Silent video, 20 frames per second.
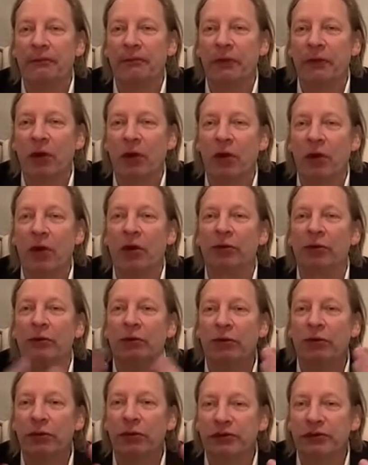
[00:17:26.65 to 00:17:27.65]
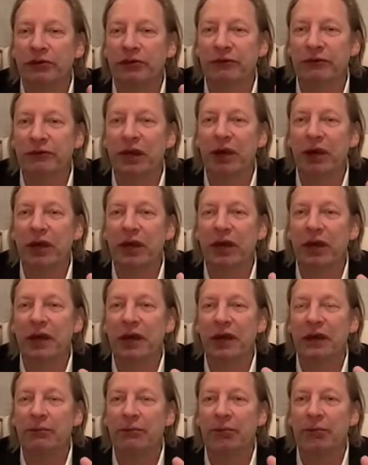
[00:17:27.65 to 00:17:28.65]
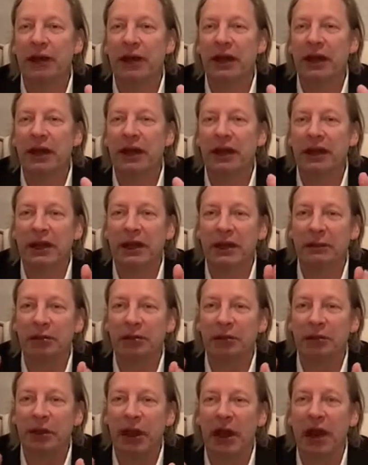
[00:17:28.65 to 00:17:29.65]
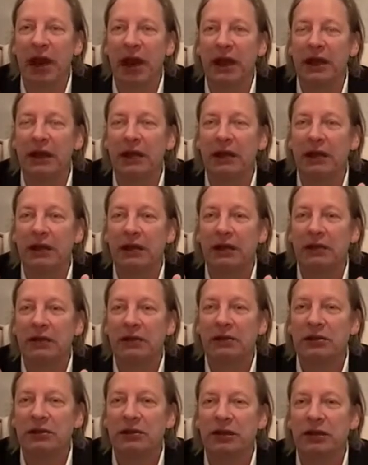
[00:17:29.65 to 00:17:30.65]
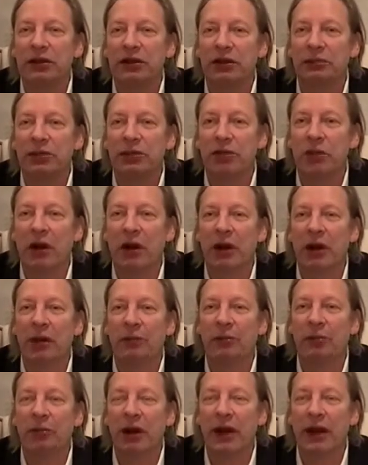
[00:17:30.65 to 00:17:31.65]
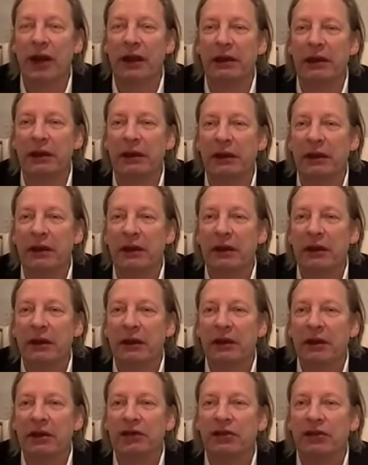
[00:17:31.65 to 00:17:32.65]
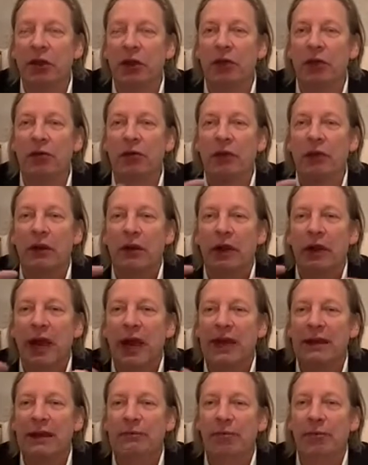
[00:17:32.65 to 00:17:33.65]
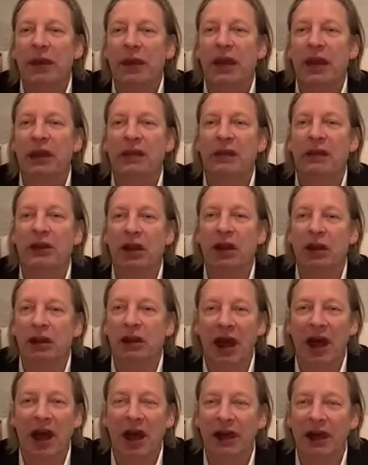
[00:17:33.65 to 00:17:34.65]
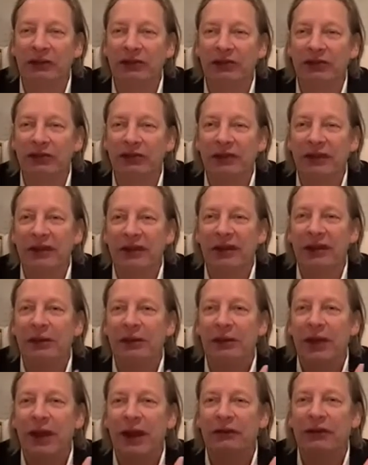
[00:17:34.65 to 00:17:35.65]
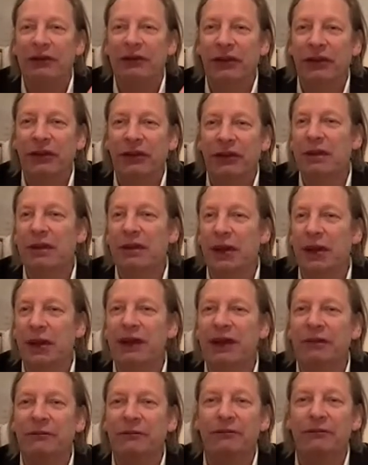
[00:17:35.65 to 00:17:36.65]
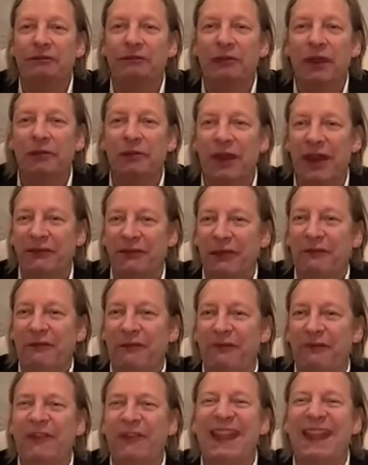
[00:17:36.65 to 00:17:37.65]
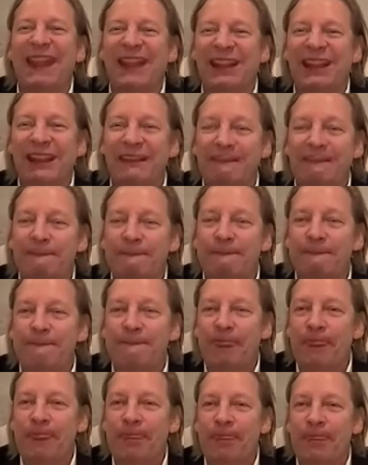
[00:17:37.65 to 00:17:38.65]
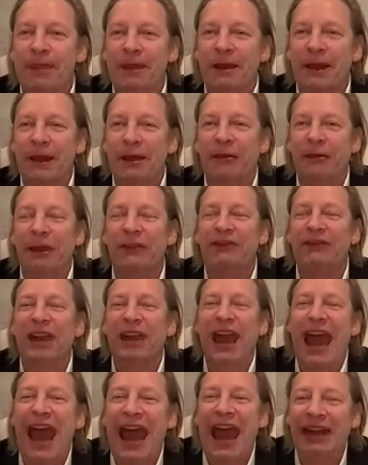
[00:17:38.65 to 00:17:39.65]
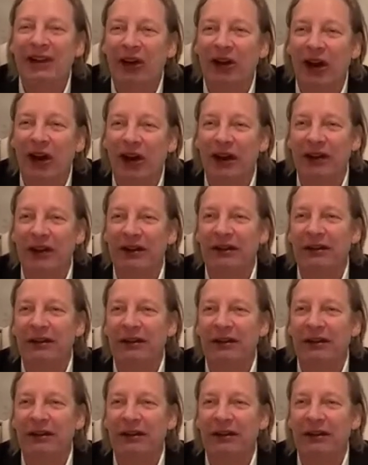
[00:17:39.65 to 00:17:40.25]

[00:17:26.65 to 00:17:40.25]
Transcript: All the rules of marketing and branding apply to leadership. You are a brand. So any brand in our lives, we have to think about it, we have to feel it, and we have to act on it.